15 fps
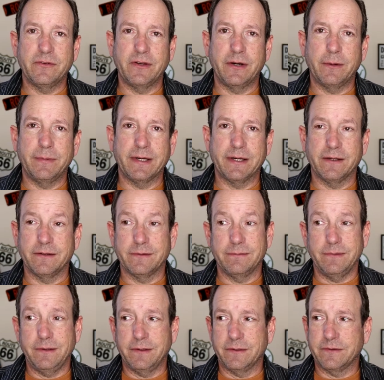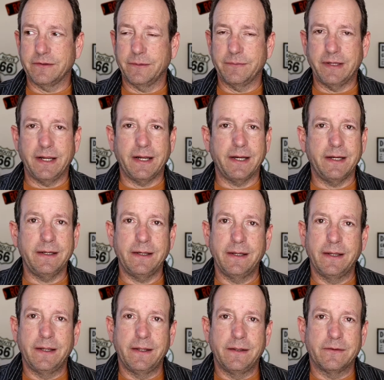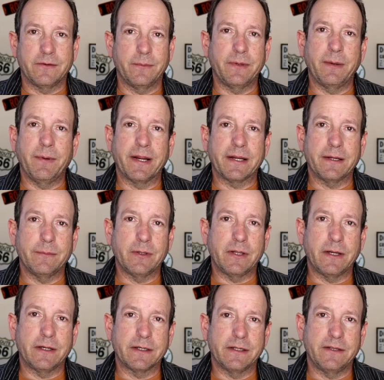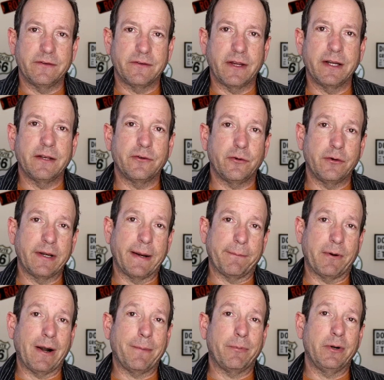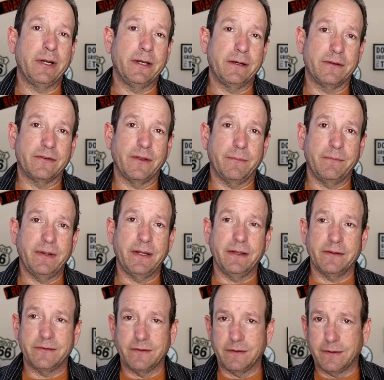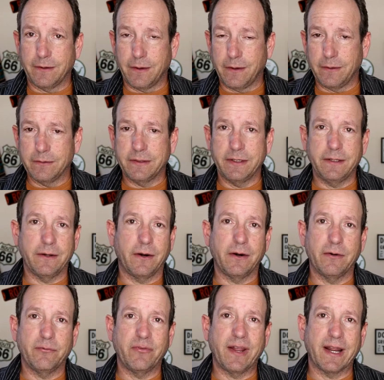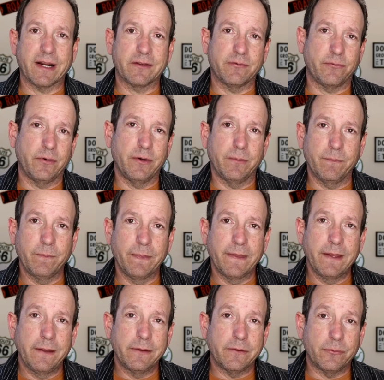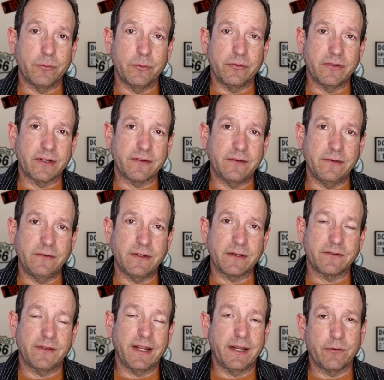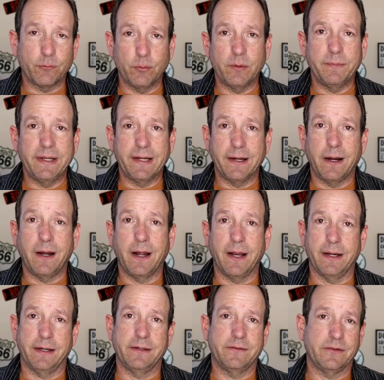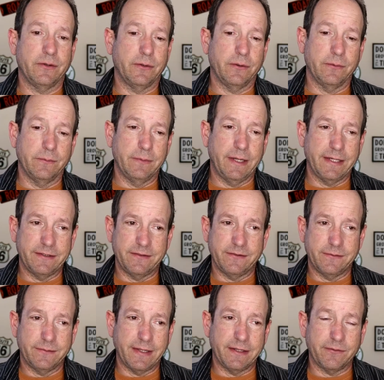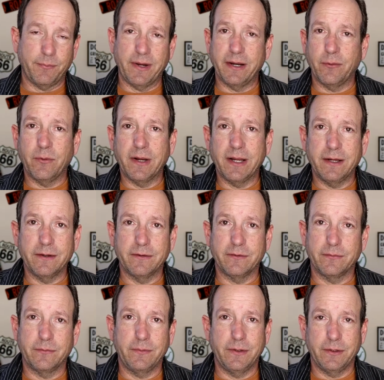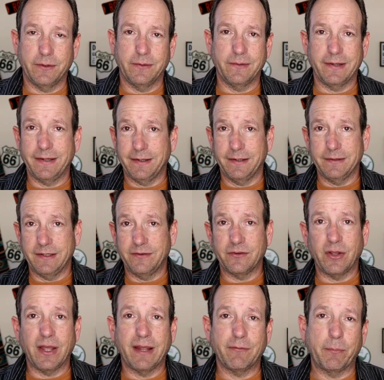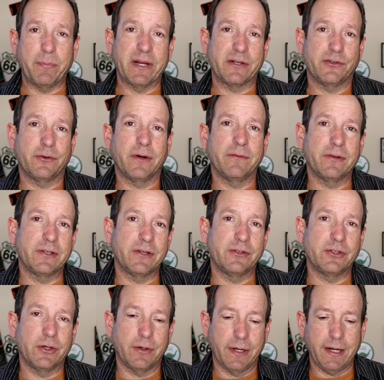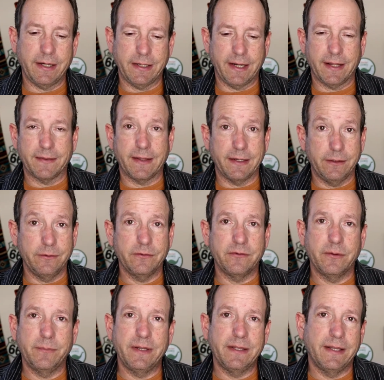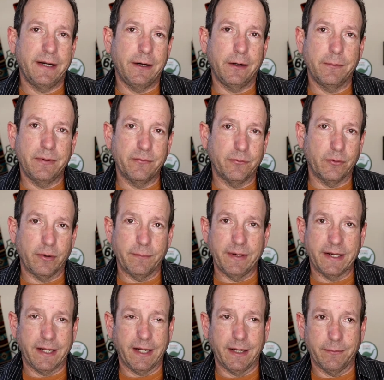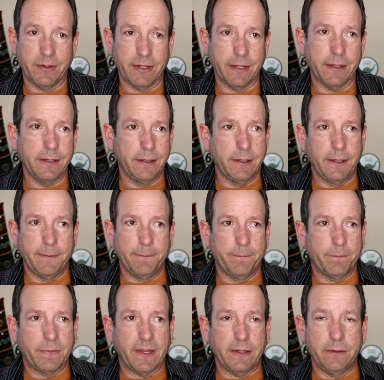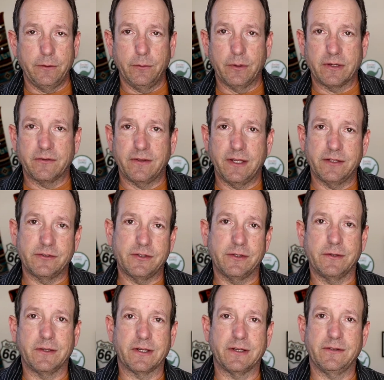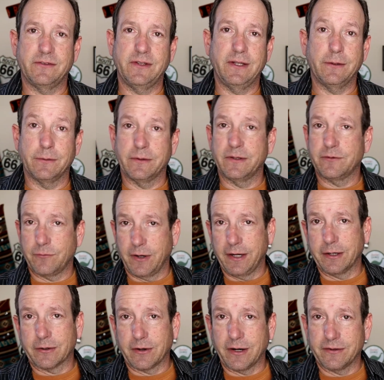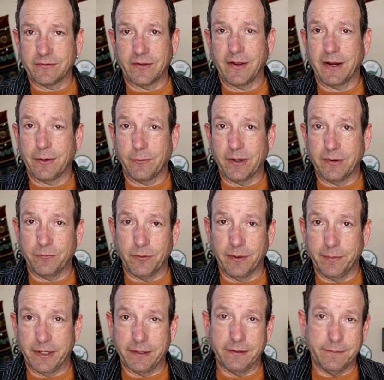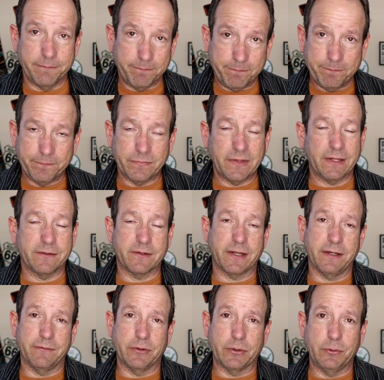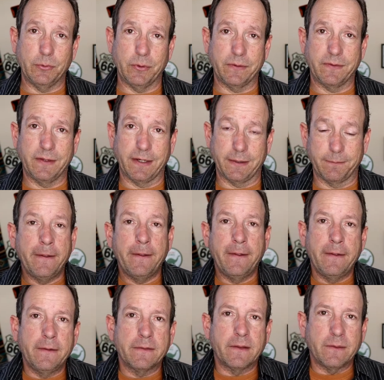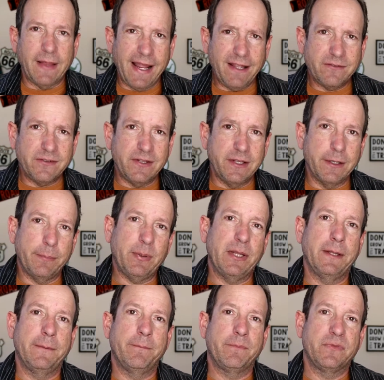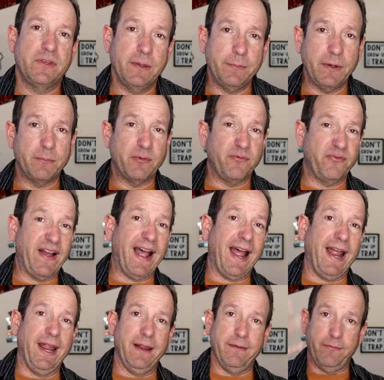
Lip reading: there because, you know, someday somebody might come along and decide to turn that property into something else, and all the artifacts from the Route 66 days will be gone. And so that's my way of, you know, at least I'll have a picture of it to show, hey, yeah, that used to be there before it became a new extension of the casino that's right across the highway from it. That's kind of a cool thing. The last tip, tip number 5,